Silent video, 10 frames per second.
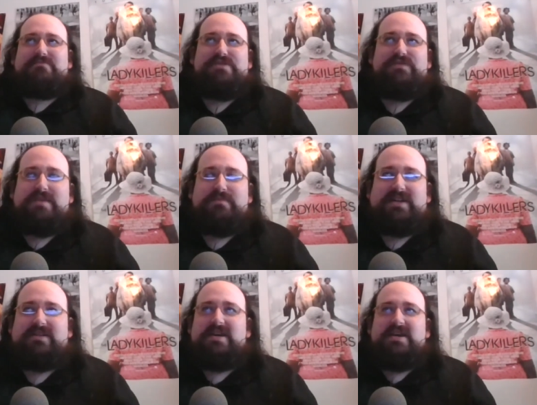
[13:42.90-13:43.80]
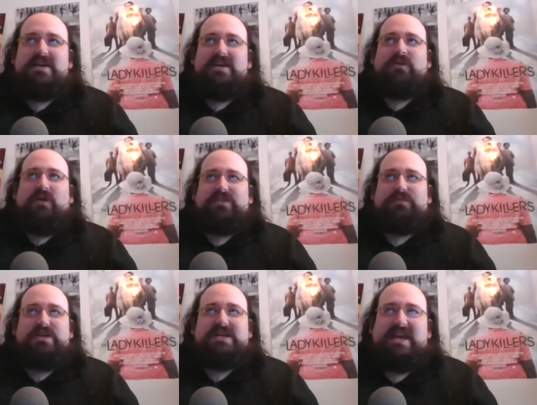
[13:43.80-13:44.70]
movie, but you know, all
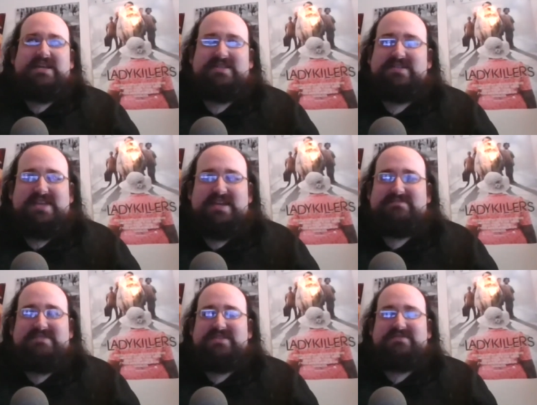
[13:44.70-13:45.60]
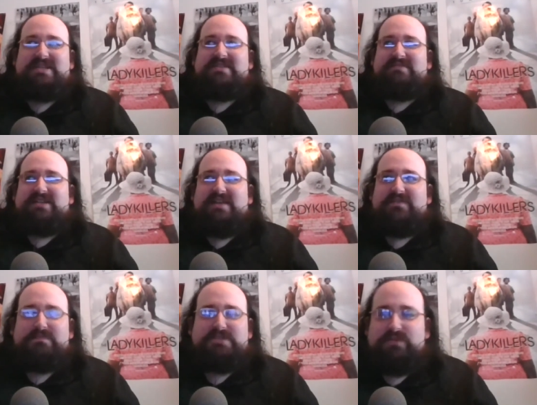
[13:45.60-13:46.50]
three cases they just didn't
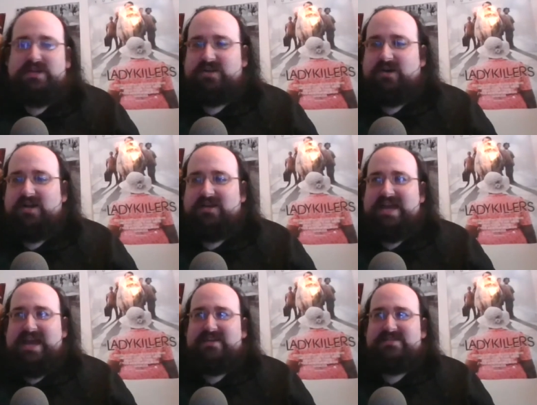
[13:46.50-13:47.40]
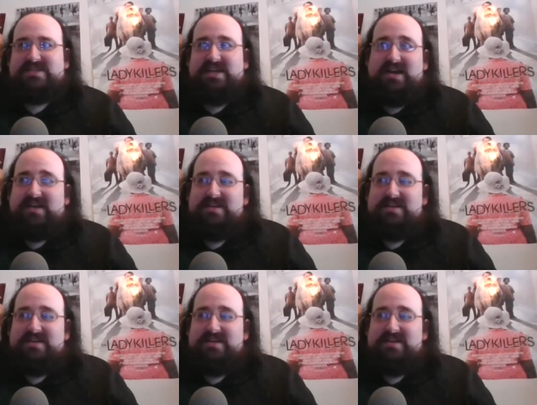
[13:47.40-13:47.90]
live up to it at all. And uh